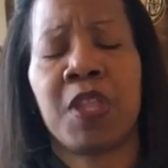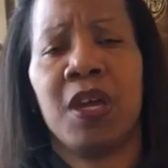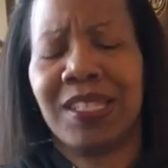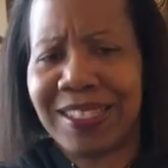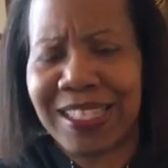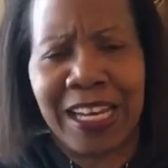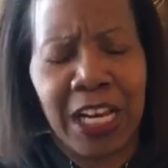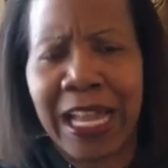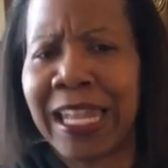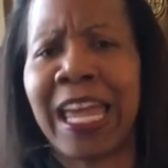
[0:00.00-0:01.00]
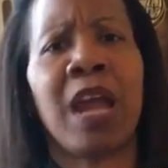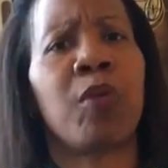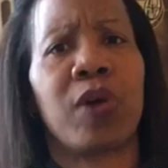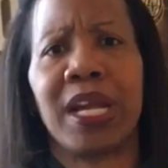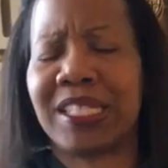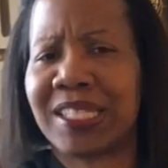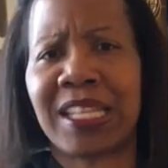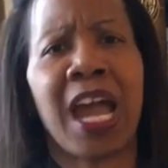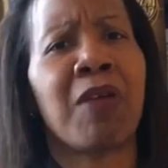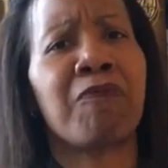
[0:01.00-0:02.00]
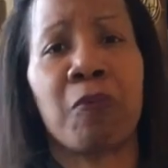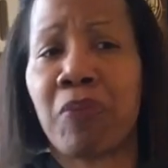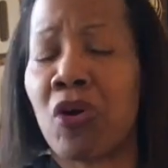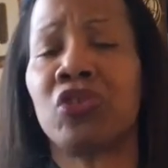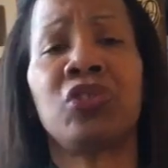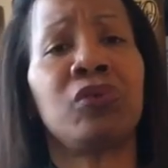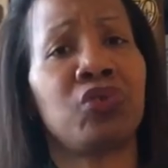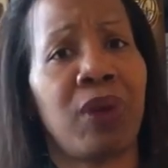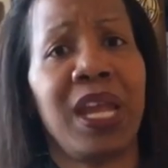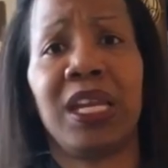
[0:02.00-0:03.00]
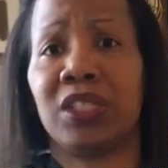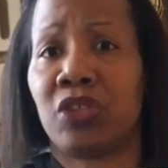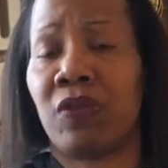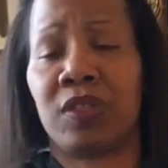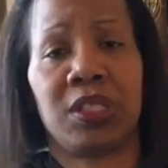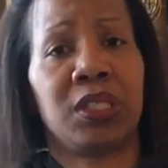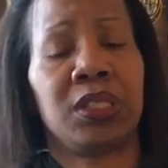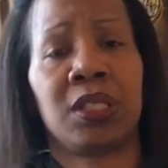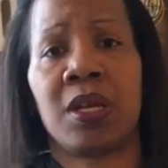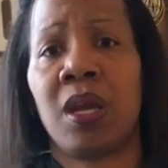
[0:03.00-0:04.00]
to and, and clamoring to sign up for personal training services